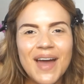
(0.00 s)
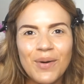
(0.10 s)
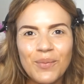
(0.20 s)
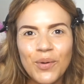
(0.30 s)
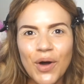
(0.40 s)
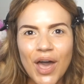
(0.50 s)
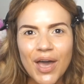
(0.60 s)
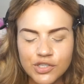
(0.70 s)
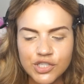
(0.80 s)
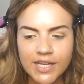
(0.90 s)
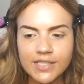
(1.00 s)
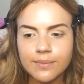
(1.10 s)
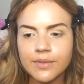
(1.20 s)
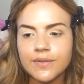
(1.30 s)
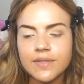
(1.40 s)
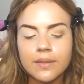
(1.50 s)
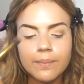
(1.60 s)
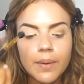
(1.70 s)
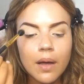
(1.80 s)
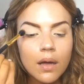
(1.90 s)
what shade I'm using,
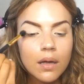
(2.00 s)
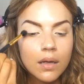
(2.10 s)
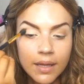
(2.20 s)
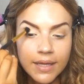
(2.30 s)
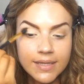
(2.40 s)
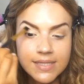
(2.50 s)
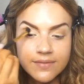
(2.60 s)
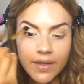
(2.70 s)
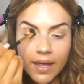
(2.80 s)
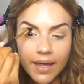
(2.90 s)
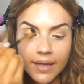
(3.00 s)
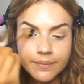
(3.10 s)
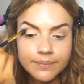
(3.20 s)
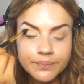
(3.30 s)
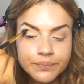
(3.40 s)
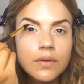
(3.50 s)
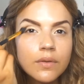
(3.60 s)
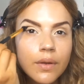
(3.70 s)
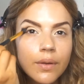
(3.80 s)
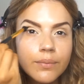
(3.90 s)
but it's fine.
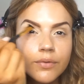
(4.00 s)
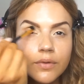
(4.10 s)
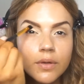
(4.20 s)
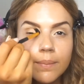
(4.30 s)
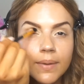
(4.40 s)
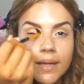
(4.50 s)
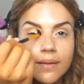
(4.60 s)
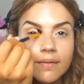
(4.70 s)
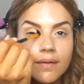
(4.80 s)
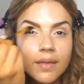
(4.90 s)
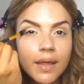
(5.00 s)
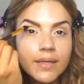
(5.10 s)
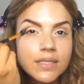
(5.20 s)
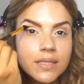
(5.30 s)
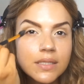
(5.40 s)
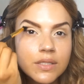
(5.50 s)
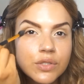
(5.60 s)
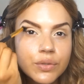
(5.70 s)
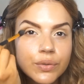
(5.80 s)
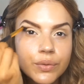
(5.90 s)
So I'm just going to blend that
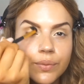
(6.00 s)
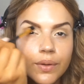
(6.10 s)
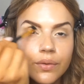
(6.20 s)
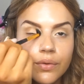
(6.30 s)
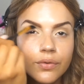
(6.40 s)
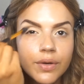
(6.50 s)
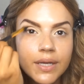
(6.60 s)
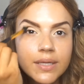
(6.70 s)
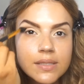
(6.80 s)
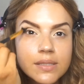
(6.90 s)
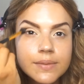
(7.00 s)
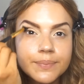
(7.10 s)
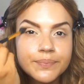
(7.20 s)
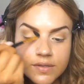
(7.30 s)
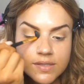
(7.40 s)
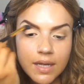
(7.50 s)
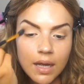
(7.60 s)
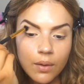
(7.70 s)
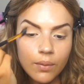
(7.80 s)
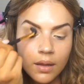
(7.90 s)
into the crease.
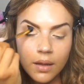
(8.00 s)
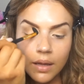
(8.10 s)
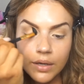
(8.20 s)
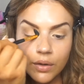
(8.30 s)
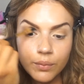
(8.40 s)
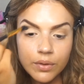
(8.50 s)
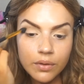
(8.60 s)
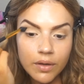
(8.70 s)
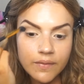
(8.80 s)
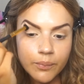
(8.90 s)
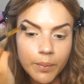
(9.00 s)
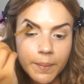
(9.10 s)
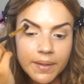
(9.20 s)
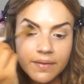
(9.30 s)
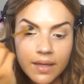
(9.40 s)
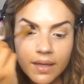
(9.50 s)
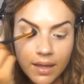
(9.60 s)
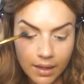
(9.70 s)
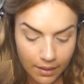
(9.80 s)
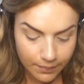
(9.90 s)
Now, I know what you guys are probably
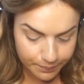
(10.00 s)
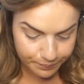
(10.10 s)
thinking.